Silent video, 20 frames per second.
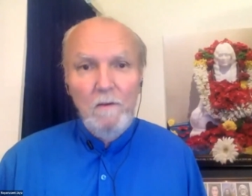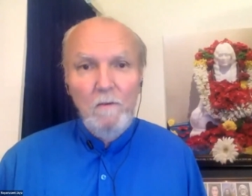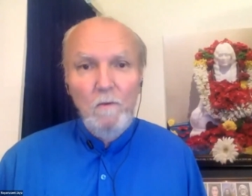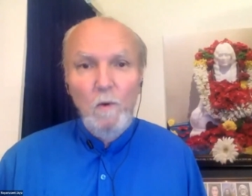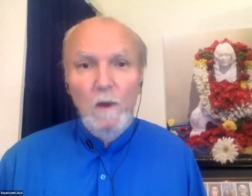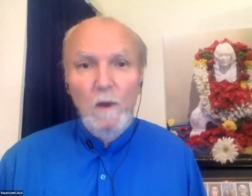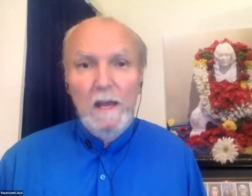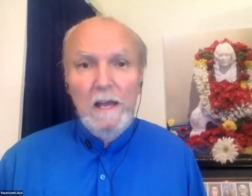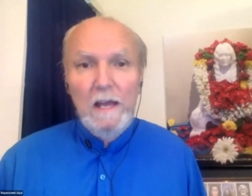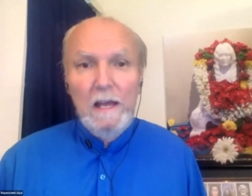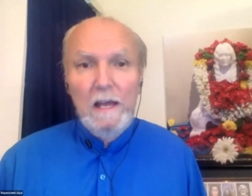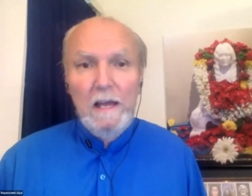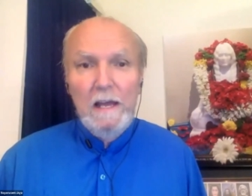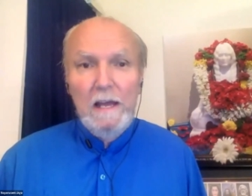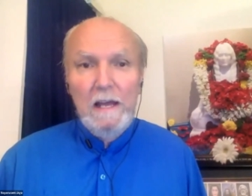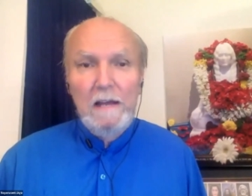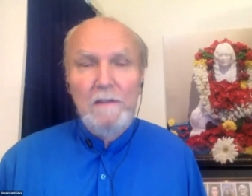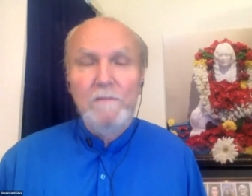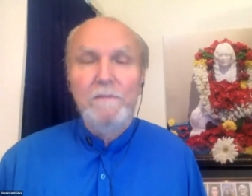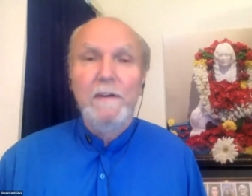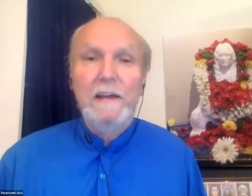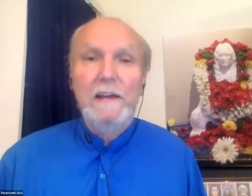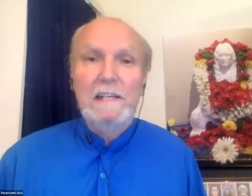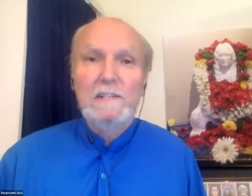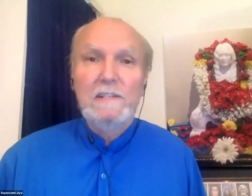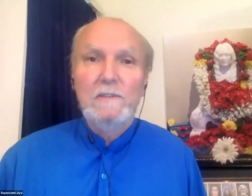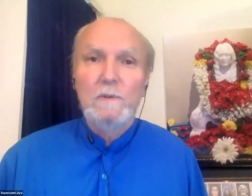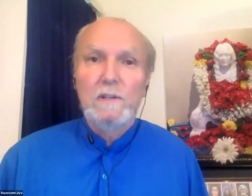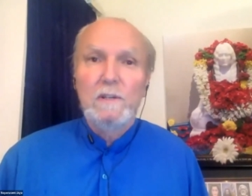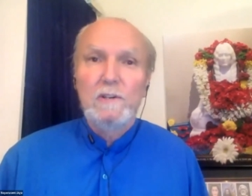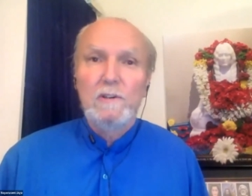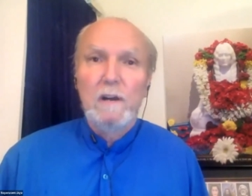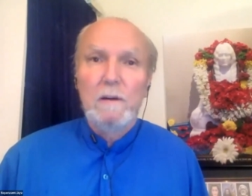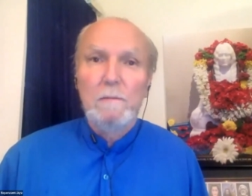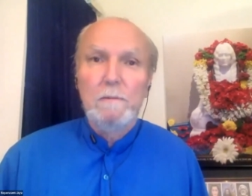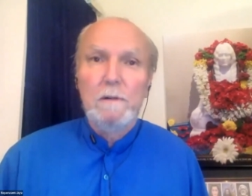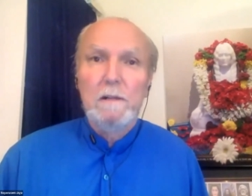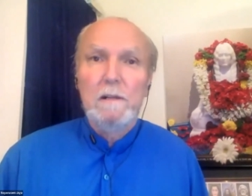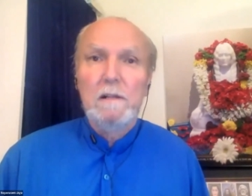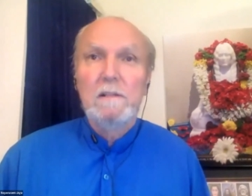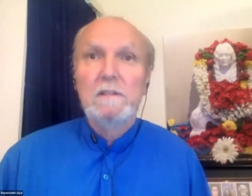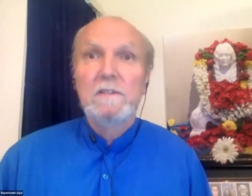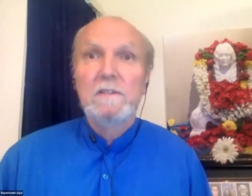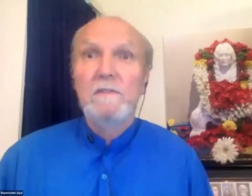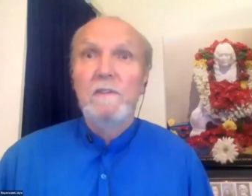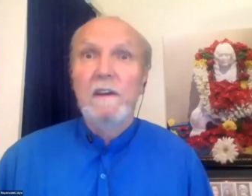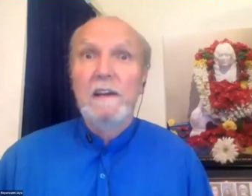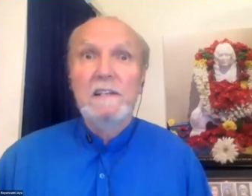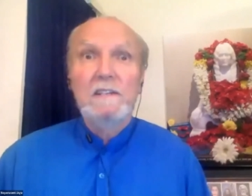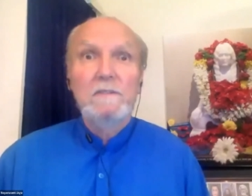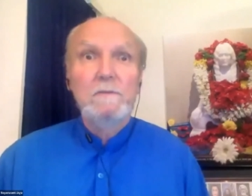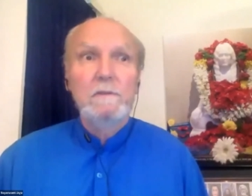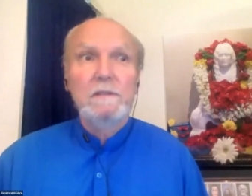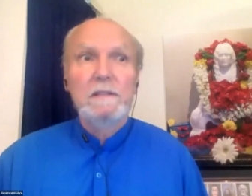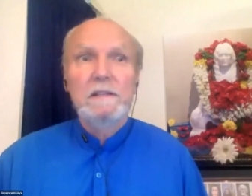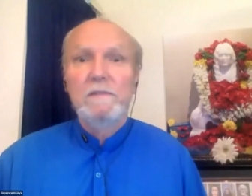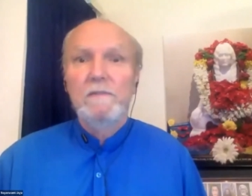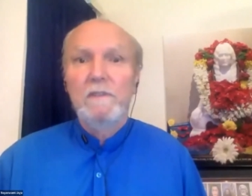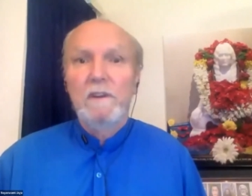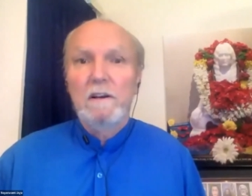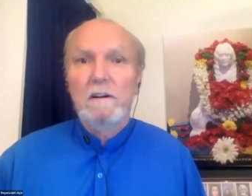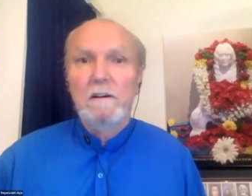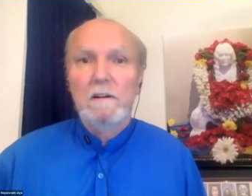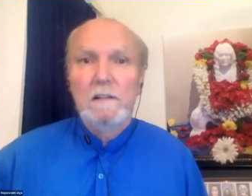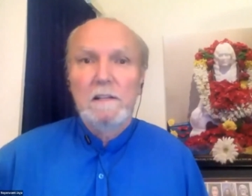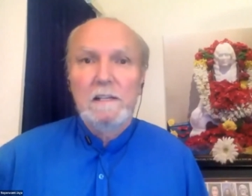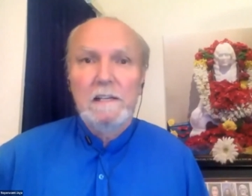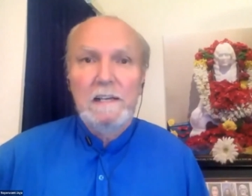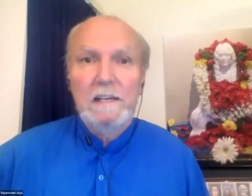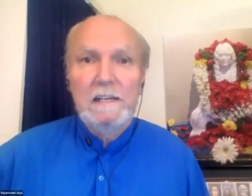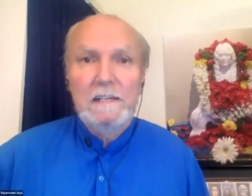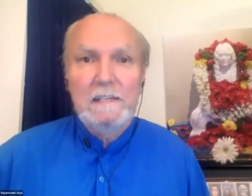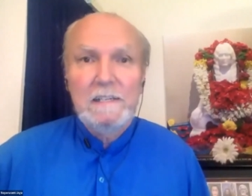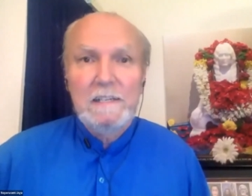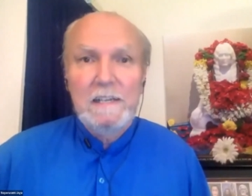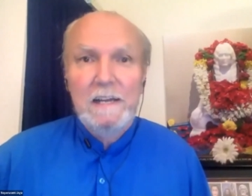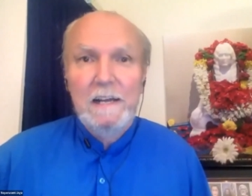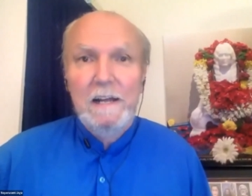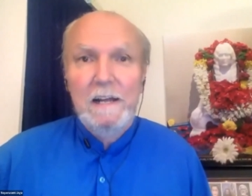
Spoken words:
when faced with troubles, faced with difficulties,